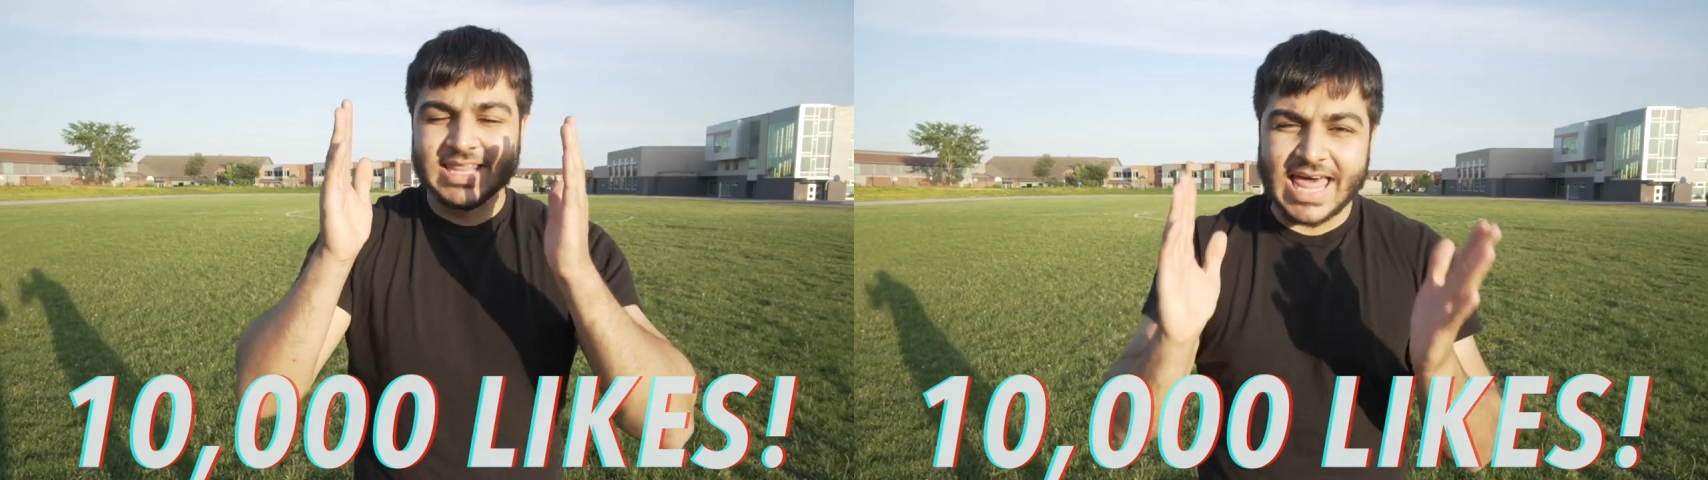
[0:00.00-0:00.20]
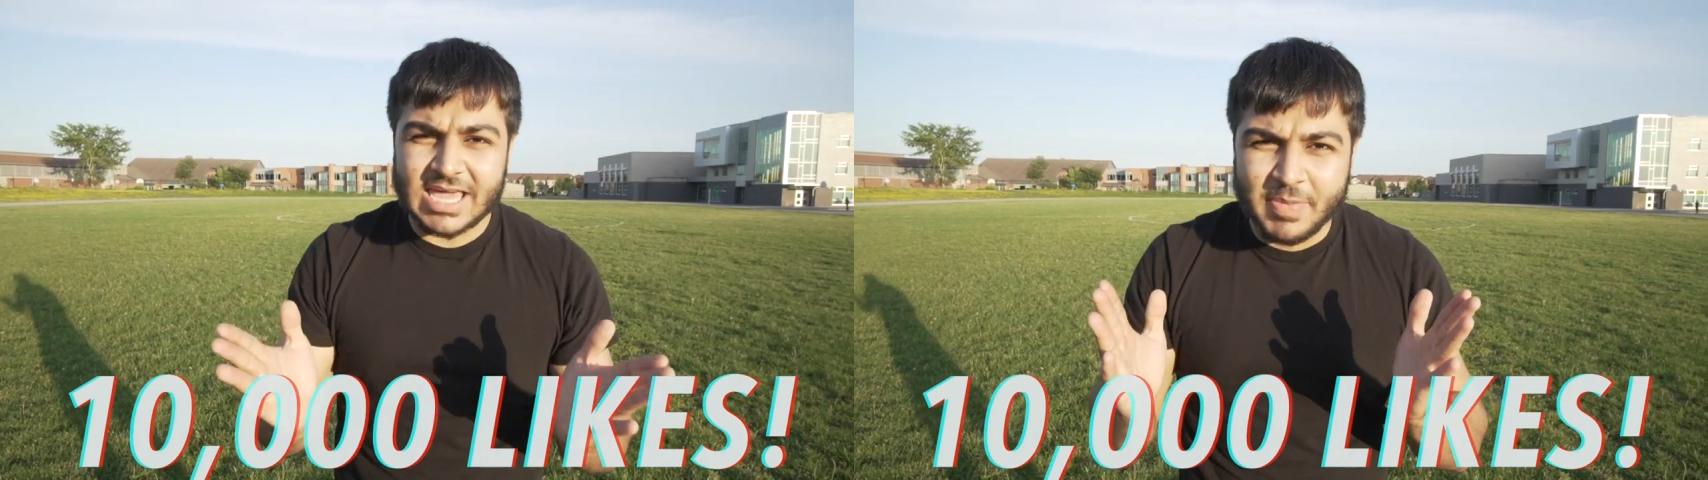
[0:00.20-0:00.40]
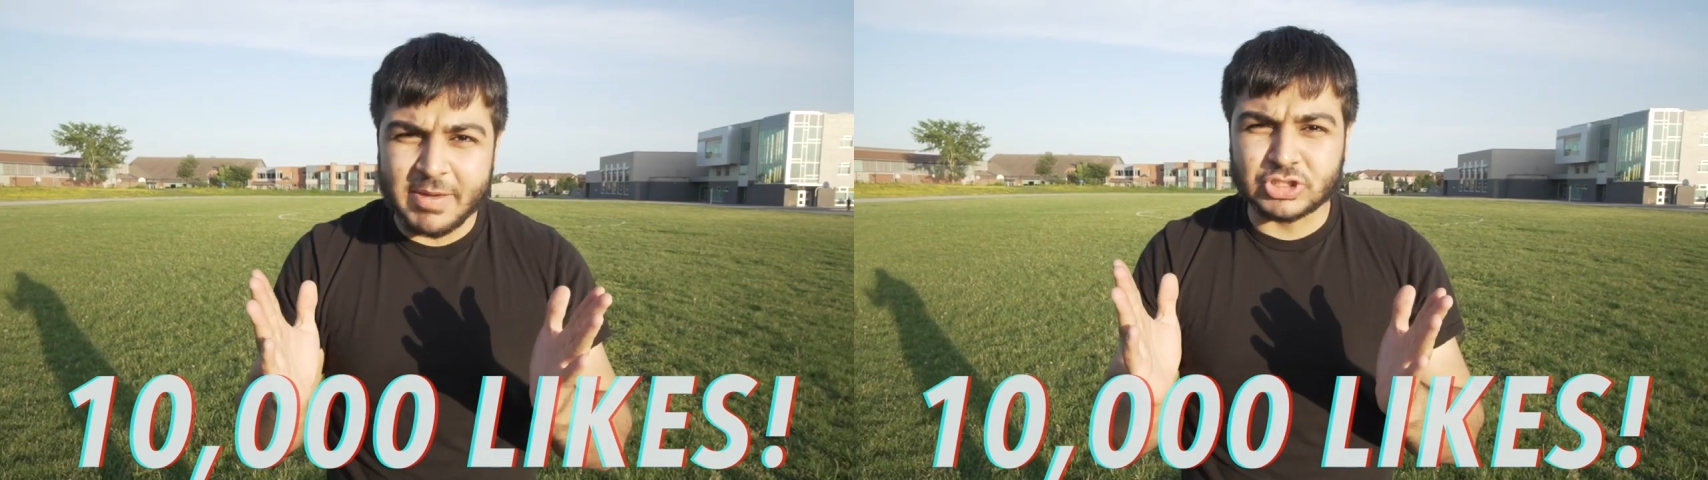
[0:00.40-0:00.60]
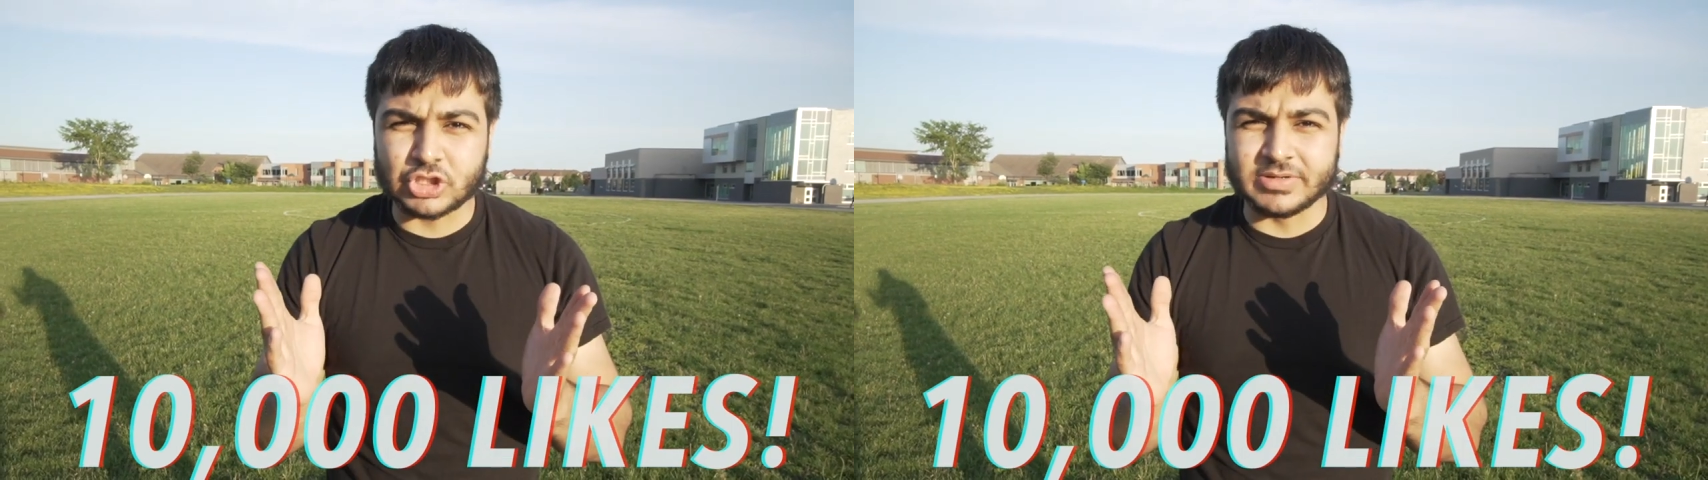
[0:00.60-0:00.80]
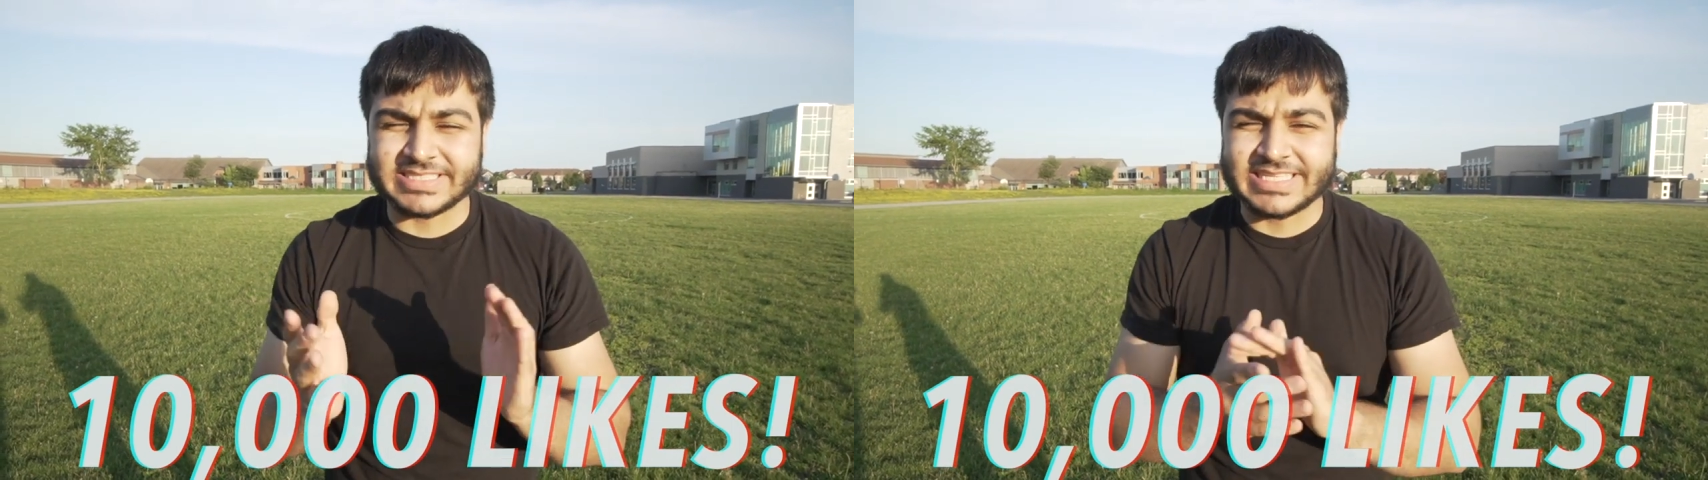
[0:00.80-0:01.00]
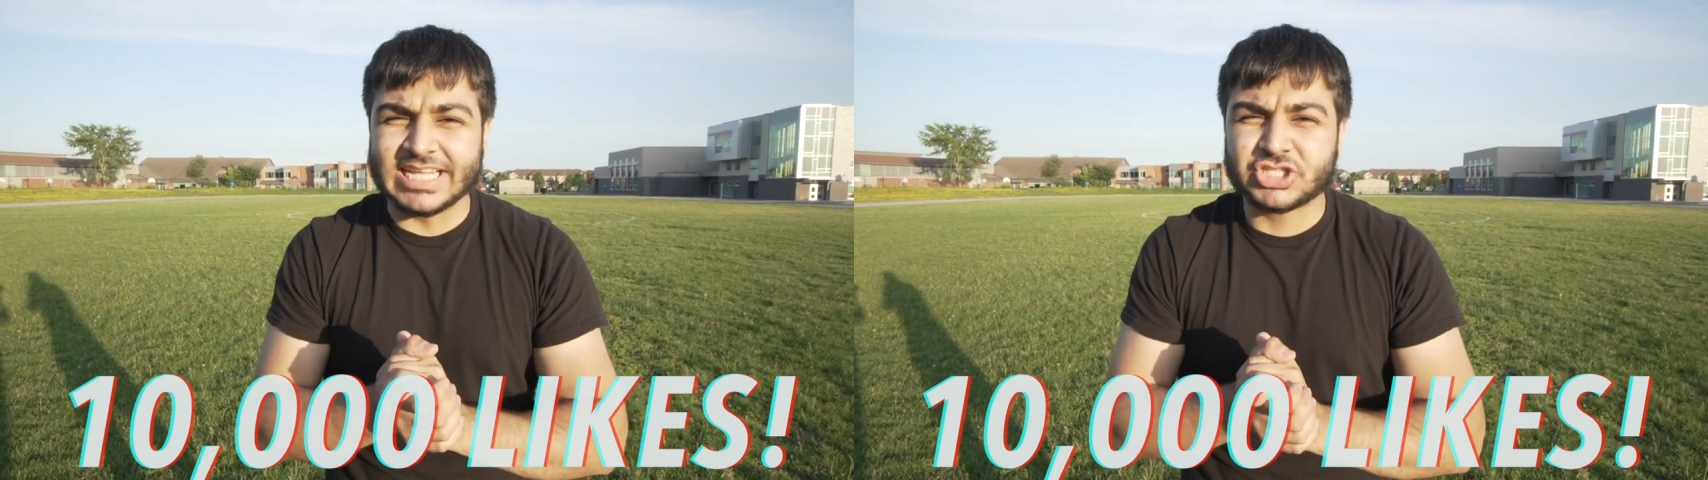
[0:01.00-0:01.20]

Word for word: Like Baby Scrubs said,